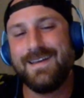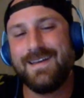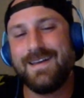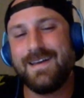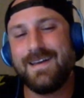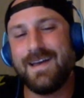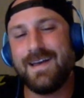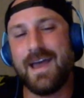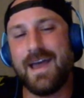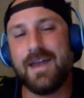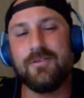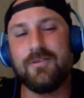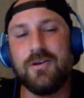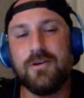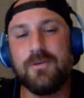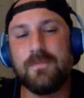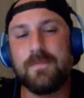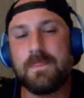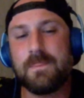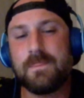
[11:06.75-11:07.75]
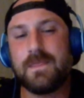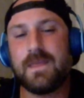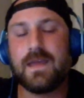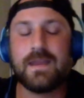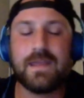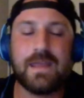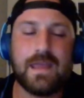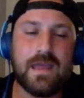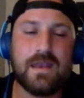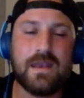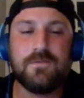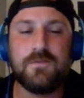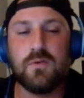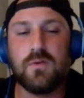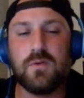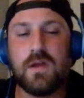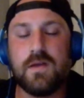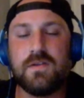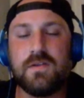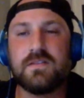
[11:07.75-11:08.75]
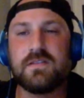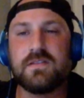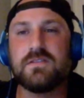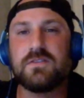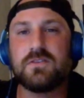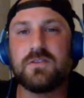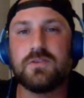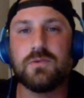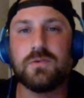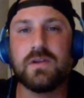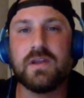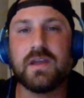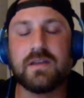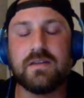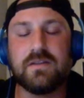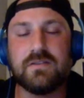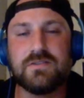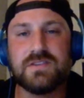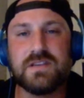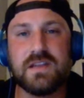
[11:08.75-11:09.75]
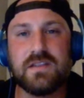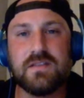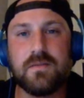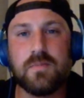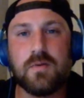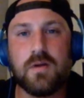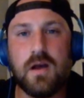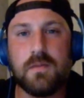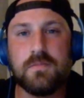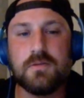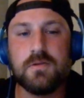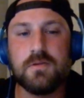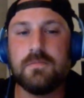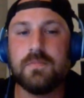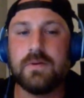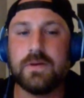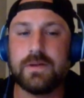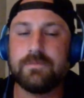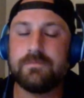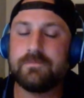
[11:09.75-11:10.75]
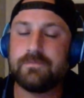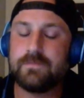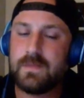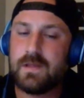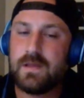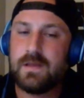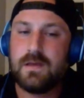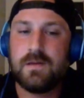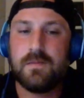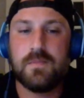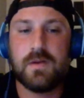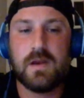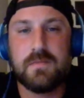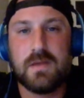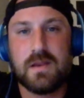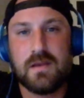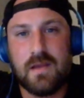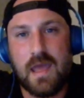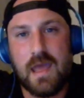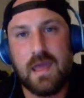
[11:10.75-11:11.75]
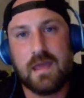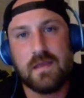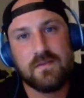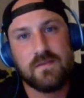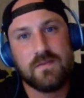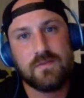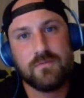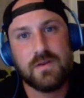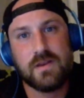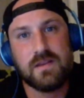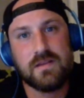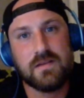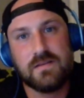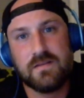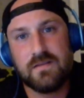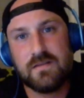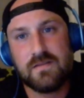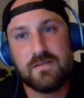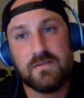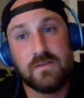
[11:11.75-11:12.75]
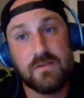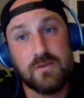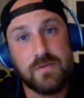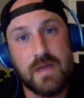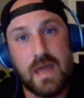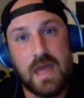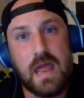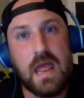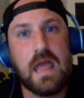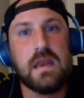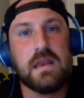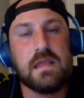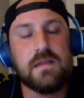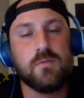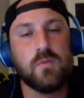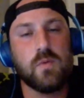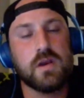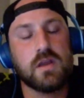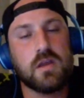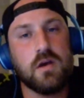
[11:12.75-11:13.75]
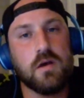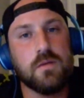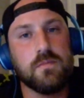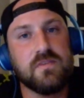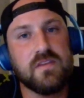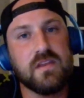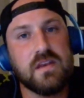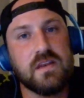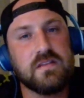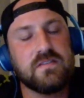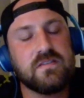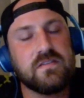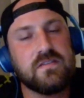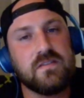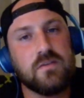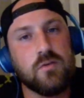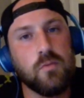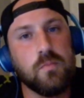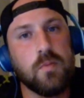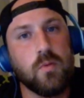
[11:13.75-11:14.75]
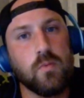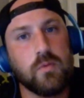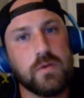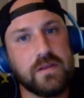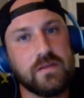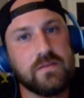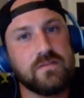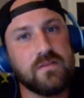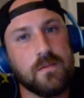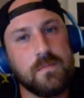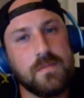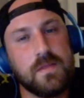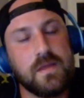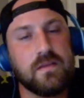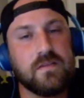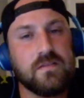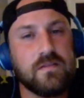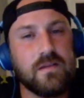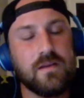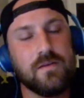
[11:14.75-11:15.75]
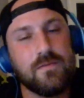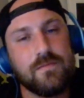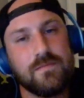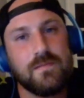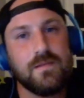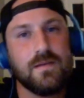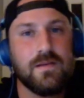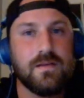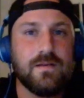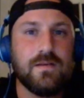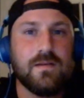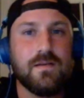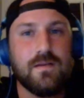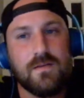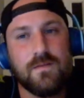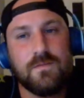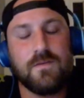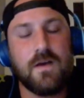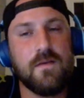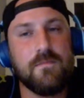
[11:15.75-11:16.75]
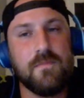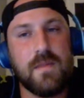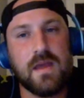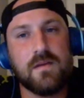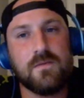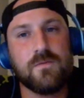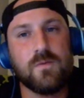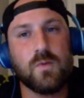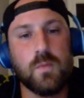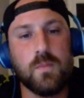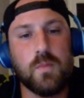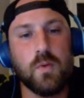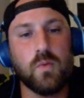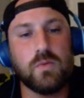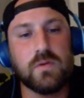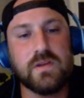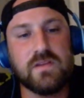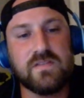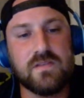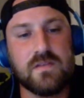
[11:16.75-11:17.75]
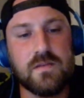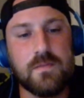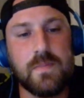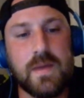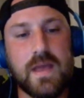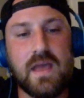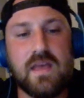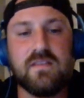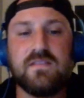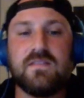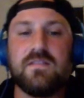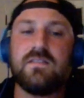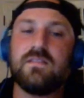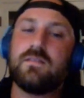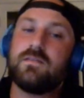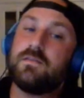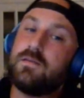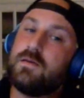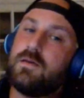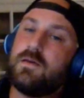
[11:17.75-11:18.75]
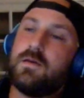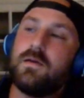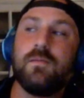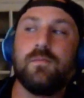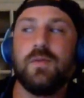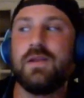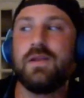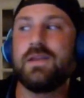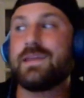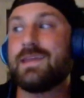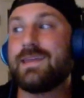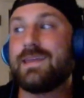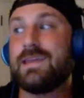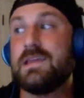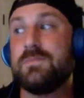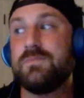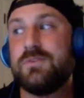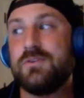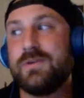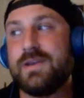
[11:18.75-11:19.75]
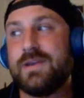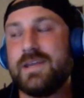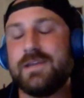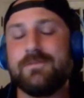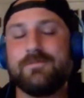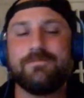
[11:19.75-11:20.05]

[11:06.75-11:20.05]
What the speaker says: I don't know. Yet again, if you don't have anything to crew it, I can understand the problem, but I mean, hey, it's 3 to do that, and even when it comes in, it's still bolting something. So 5 mana for a bolt isn't the best, but it can keep doing it.